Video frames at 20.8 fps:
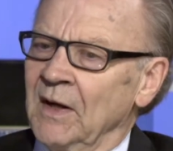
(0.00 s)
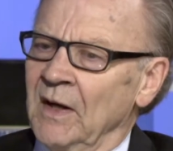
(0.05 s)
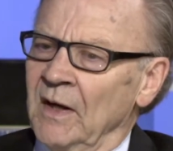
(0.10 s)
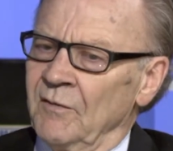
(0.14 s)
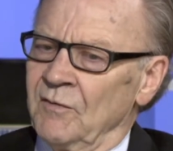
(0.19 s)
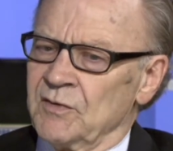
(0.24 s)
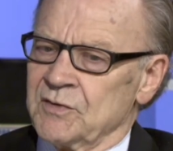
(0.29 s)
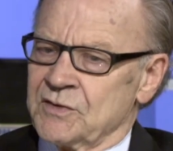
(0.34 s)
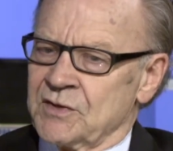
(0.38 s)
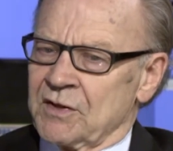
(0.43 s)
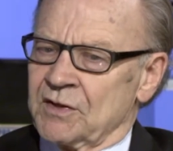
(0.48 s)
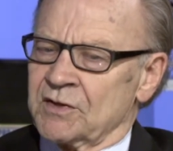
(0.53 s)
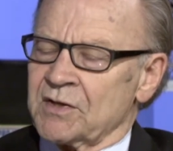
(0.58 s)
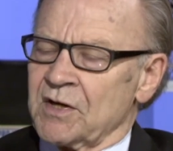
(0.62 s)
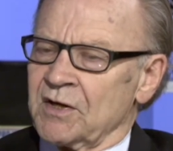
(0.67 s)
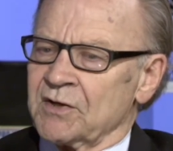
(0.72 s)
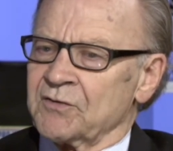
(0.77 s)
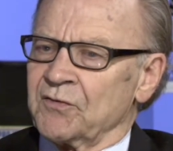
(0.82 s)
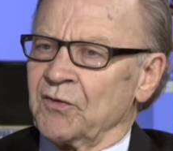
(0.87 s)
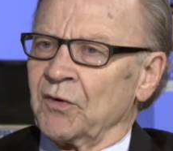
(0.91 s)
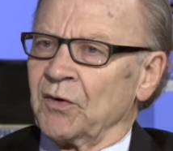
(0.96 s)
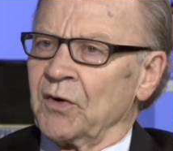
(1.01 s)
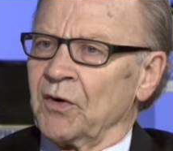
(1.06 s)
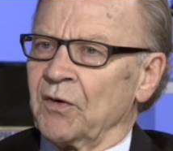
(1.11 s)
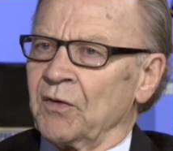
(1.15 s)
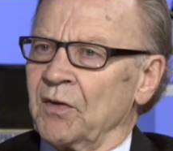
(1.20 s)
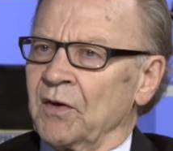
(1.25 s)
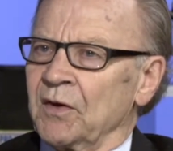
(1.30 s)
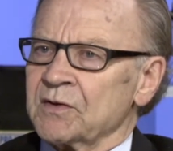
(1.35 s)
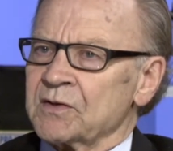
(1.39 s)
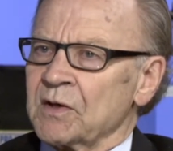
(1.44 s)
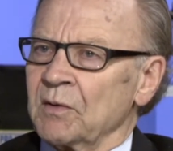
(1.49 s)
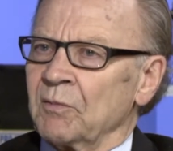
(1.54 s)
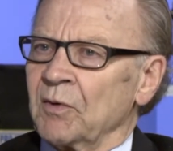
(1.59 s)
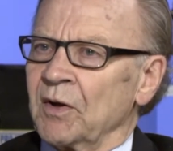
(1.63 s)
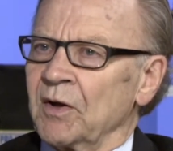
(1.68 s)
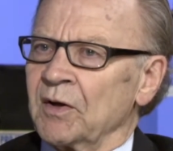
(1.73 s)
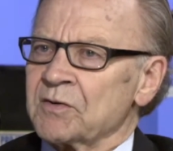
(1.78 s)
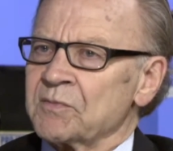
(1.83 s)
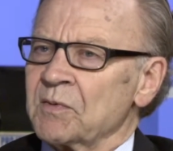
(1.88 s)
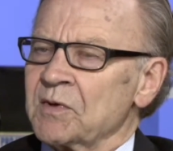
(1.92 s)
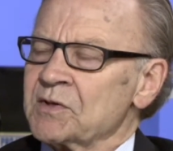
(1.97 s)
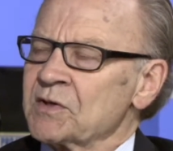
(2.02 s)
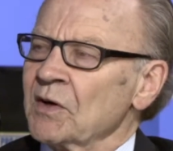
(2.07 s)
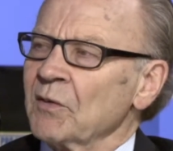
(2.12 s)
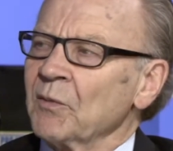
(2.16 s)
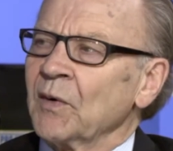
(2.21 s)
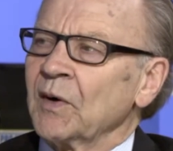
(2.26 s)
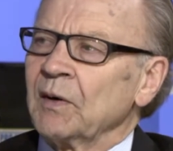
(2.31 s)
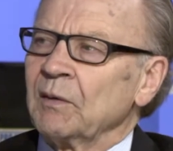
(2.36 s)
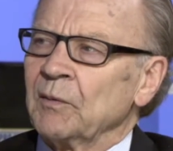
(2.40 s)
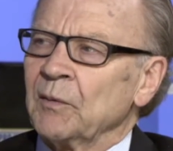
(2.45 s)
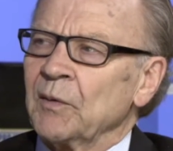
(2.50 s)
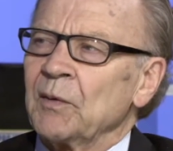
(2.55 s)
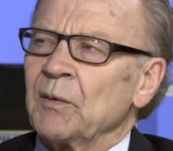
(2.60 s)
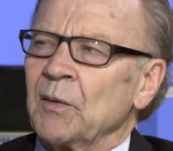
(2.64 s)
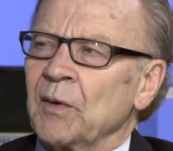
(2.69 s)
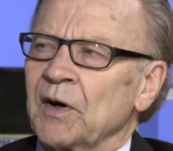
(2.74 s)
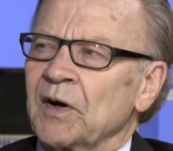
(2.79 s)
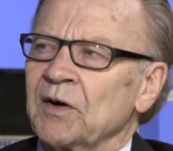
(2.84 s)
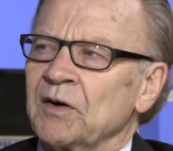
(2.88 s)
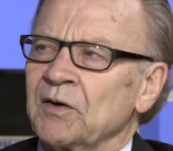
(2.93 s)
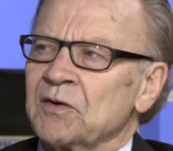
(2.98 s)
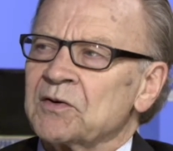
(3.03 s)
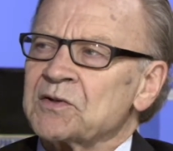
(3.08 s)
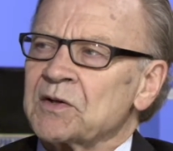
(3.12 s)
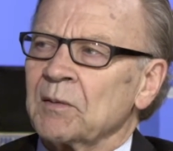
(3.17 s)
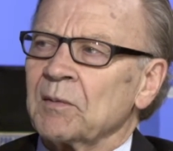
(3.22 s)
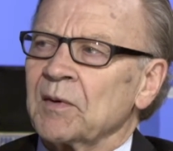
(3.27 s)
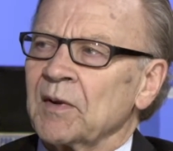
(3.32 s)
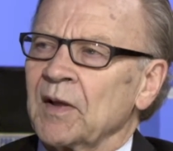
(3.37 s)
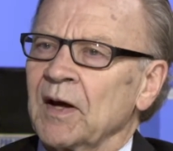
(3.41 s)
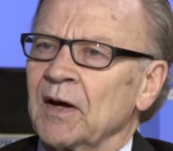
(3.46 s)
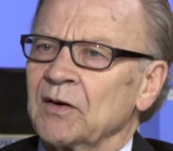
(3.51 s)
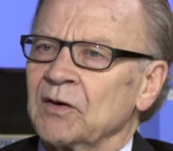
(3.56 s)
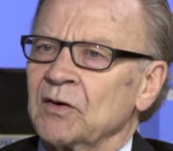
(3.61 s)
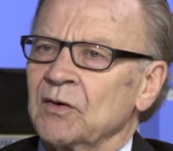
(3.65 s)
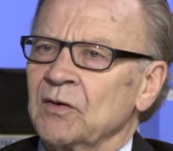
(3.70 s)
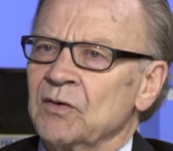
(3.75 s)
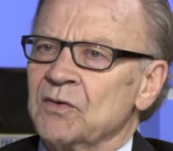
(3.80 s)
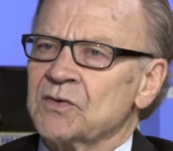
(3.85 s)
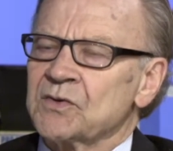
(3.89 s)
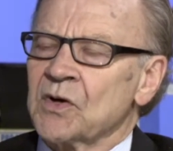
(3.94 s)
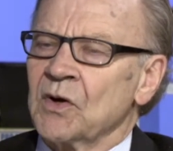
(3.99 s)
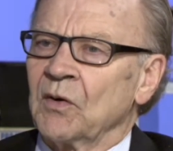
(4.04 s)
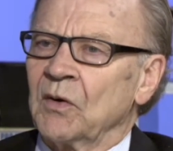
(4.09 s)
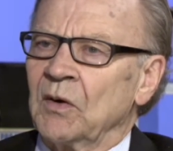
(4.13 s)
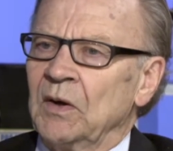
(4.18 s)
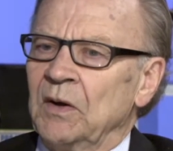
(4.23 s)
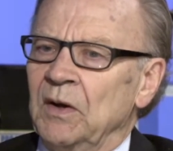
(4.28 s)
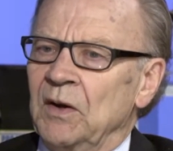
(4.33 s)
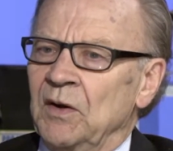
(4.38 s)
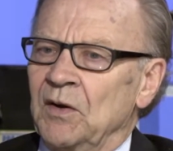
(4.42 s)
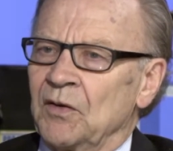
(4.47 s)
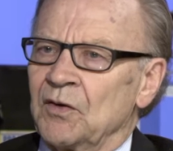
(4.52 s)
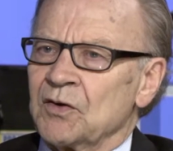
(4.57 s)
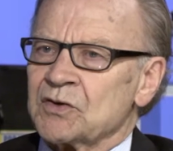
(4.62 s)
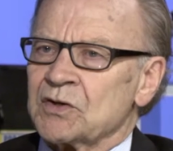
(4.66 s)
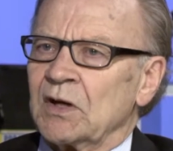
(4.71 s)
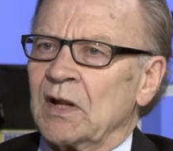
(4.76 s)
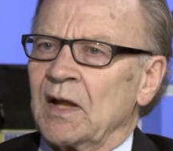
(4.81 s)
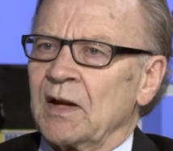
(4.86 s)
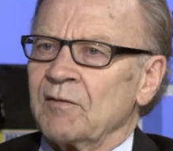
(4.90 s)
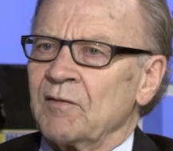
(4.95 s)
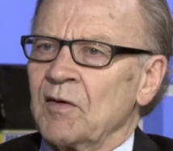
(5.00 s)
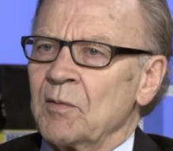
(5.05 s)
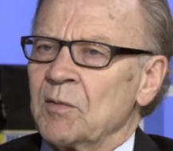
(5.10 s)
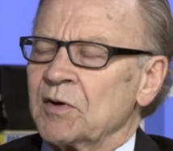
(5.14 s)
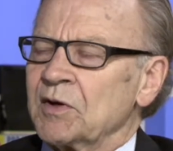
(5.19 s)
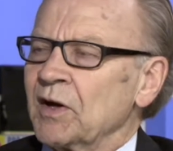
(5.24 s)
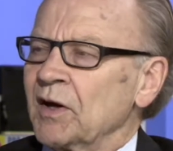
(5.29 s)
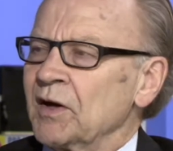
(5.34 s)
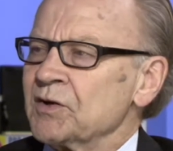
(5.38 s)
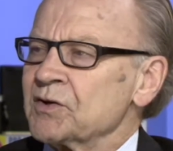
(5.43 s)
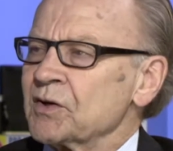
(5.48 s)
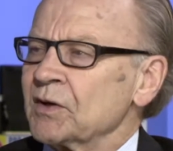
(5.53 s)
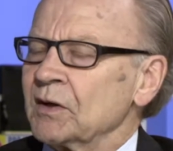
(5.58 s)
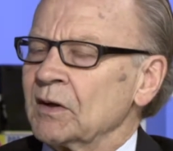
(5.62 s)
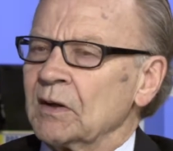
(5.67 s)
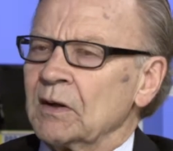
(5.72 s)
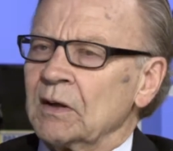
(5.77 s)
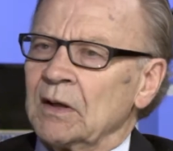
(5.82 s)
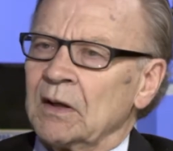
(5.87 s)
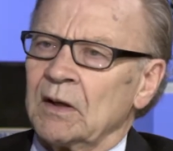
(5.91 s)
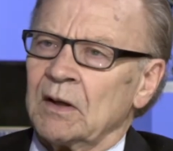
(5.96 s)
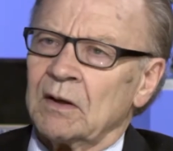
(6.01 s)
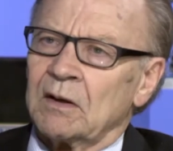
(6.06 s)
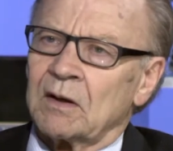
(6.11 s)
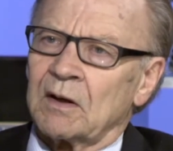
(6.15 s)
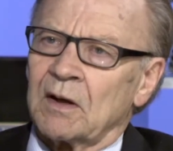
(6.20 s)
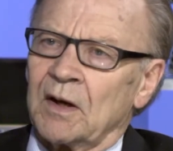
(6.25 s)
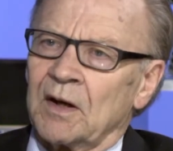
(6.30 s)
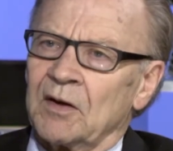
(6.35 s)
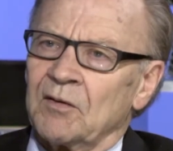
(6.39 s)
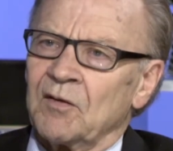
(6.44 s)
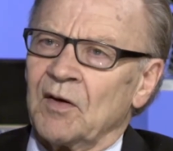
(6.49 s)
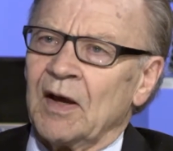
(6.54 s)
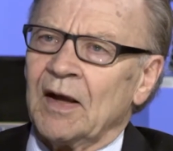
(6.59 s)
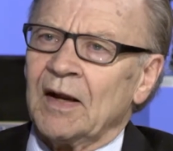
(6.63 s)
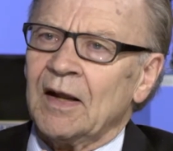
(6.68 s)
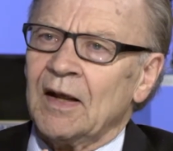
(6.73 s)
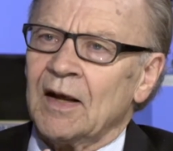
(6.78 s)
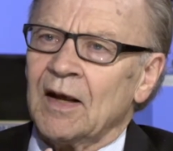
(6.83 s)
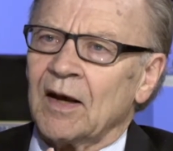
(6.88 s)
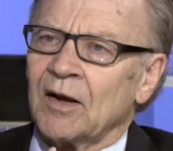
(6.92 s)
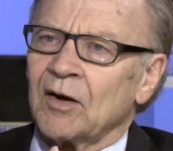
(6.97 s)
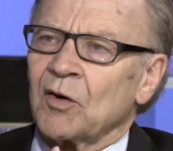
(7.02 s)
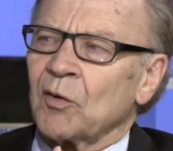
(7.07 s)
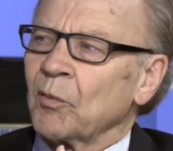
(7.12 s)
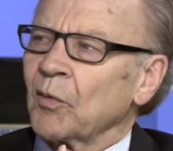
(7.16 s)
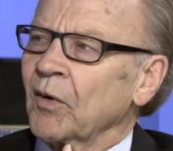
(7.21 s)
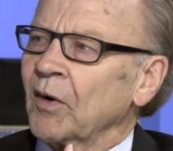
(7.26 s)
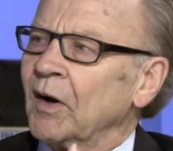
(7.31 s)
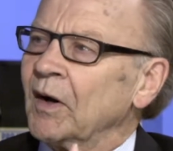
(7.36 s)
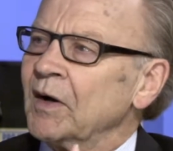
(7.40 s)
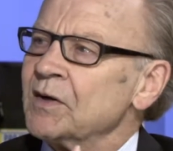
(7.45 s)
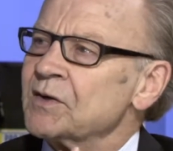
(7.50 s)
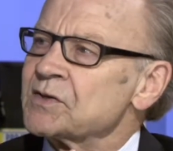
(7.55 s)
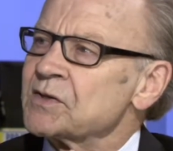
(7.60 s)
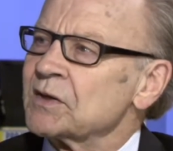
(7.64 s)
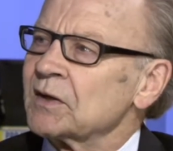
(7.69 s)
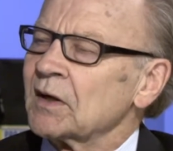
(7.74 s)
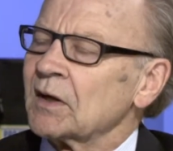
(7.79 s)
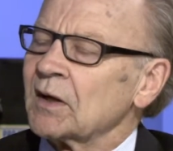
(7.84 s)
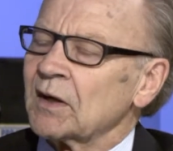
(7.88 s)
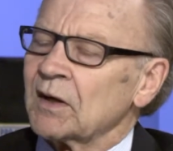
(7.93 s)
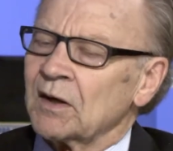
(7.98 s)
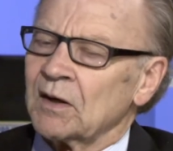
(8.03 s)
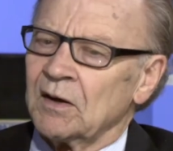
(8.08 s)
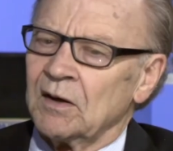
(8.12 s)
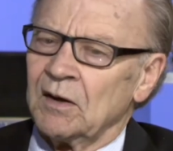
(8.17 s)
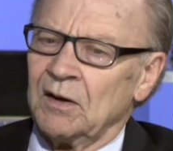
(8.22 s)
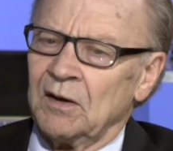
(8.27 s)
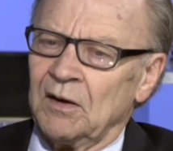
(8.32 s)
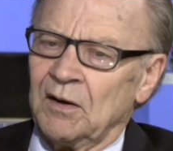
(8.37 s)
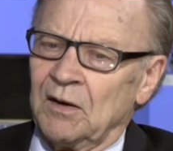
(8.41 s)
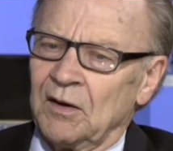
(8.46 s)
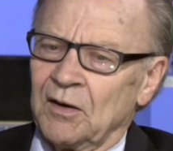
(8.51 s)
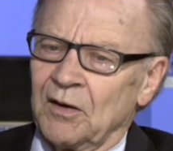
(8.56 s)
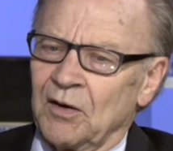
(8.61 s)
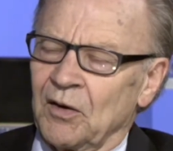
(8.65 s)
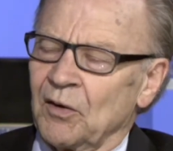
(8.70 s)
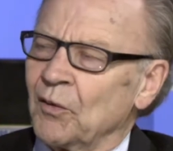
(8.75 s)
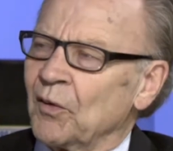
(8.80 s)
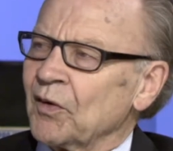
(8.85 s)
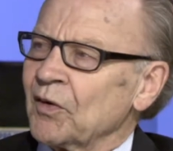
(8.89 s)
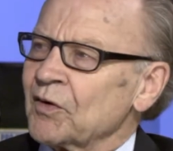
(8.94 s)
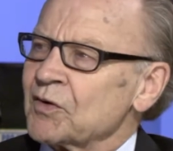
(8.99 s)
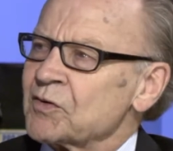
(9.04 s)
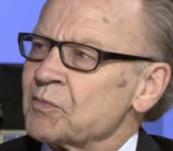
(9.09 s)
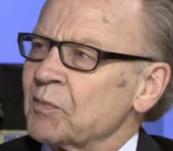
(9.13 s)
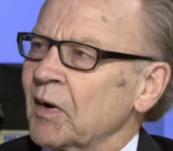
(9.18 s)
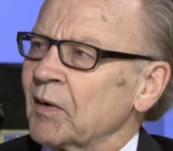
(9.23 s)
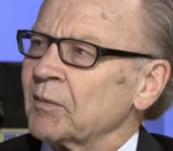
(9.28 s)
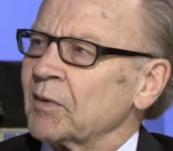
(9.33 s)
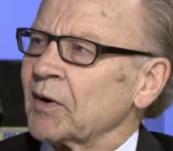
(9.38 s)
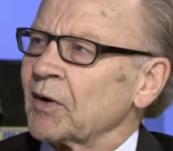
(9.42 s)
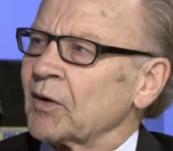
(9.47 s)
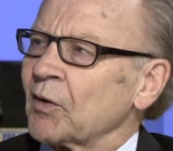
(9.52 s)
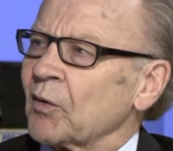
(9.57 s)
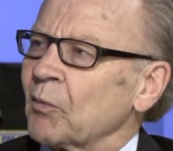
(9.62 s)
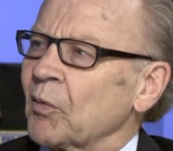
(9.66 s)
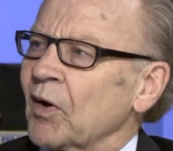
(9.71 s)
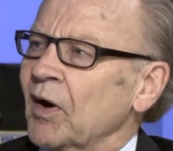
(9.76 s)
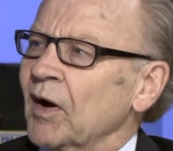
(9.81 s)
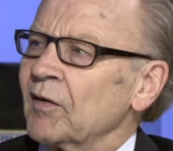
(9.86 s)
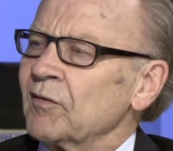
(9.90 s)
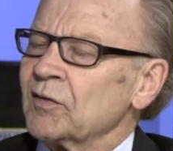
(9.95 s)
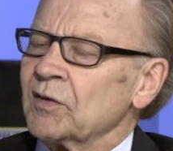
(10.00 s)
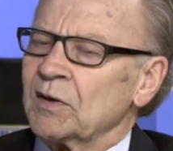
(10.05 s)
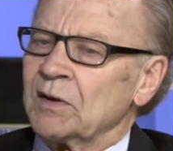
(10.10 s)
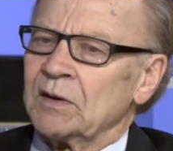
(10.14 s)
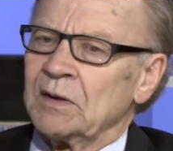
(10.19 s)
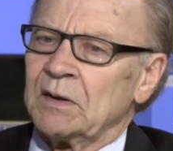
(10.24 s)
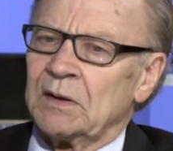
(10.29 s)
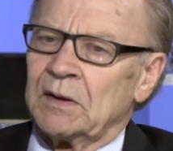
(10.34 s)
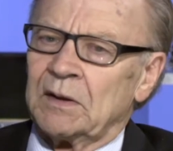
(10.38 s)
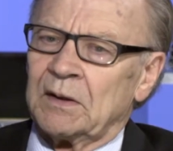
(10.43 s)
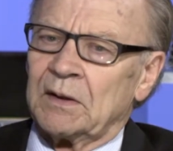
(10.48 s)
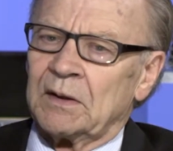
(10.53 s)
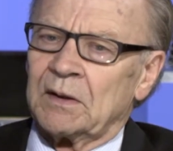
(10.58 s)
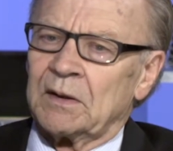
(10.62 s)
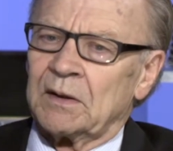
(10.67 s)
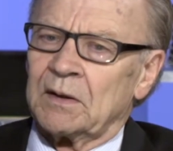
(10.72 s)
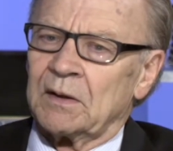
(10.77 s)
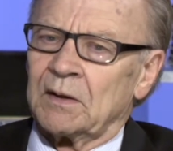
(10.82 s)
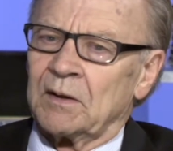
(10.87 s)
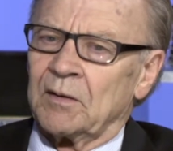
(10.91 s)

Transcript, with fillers: If it's successful here, then someone else may say, well, we want to do some of that too. So there's a lot of imitation in kind of any enterprise, you know, whether it's public or private. And